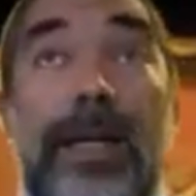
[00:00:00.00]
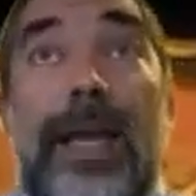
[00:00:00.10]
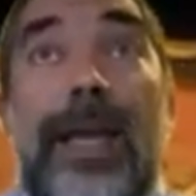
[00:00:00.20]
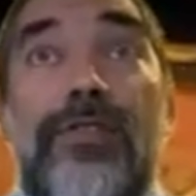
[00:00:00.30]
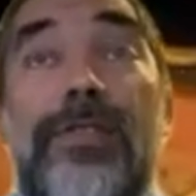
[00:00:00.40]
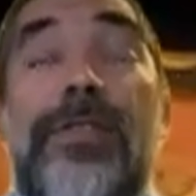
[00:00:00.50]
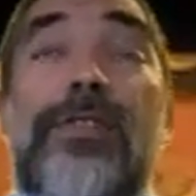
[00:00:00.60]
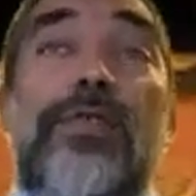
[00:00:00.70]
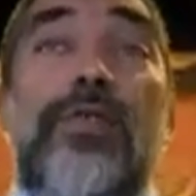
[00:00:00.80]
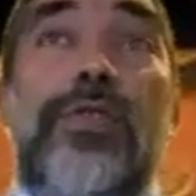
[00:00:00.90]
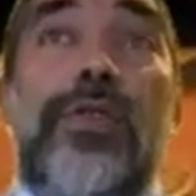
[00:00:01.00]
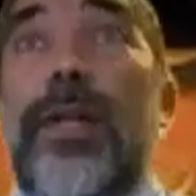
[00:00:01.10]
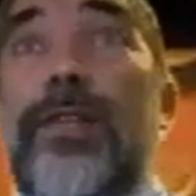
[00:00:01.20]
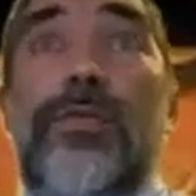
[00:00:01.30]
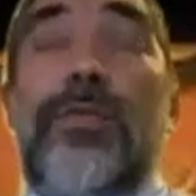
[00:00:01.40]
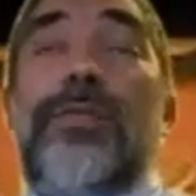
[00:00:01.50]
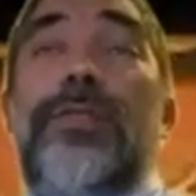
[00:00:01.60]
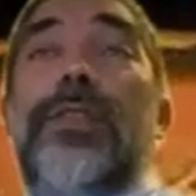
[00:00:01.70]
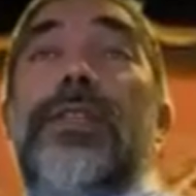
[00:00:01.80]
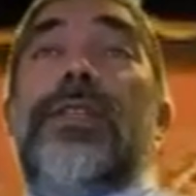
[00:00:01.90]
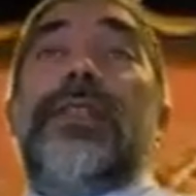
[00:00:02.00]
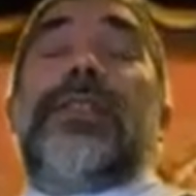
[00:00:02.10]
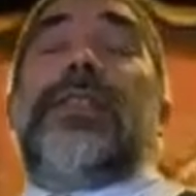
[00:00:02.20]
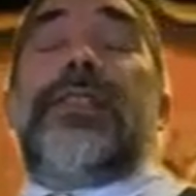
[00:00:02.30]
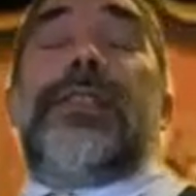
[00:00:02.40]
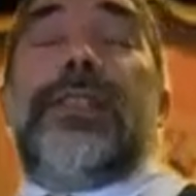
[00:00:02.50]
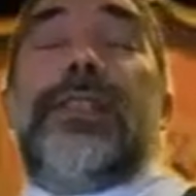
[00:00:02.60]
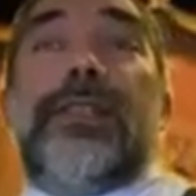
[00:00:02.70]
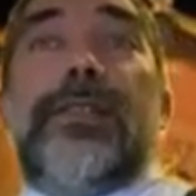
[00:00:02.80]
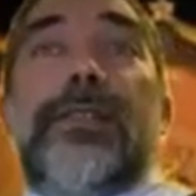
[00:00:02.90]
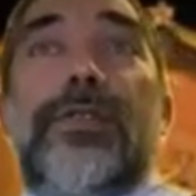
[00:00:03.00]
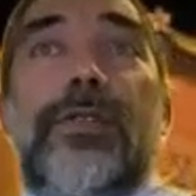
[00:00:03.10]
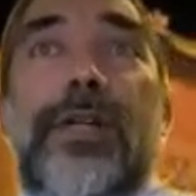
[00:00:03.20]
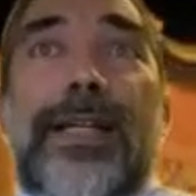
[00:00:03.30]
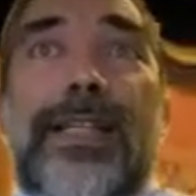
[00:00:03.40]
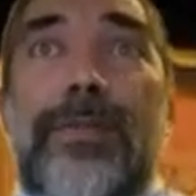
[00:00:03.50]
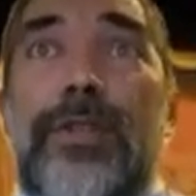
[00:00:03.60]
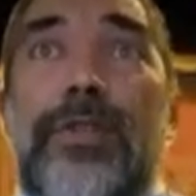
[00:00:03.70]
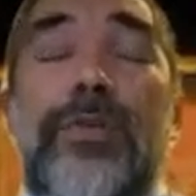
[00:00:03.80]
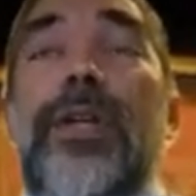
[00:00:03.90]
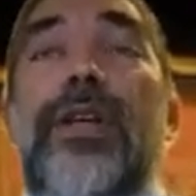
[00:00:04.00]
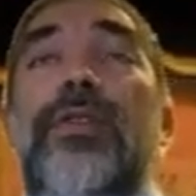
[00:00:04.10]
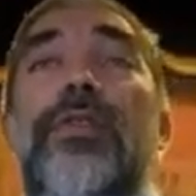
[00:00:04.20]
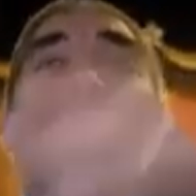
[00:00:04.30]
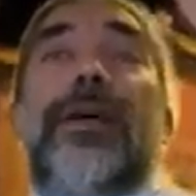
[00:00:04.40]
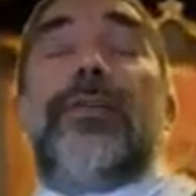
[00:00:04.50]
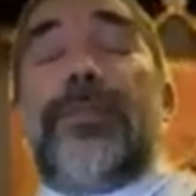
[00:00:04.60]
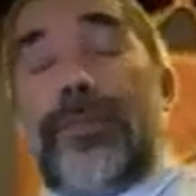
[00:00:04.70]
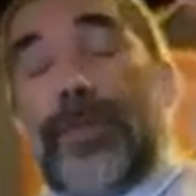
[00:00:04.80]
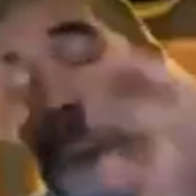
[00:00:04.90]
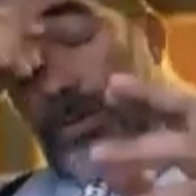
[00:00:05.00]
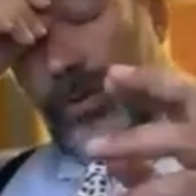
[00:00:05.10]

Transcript: agency to do so later on in your academic career or by your professor in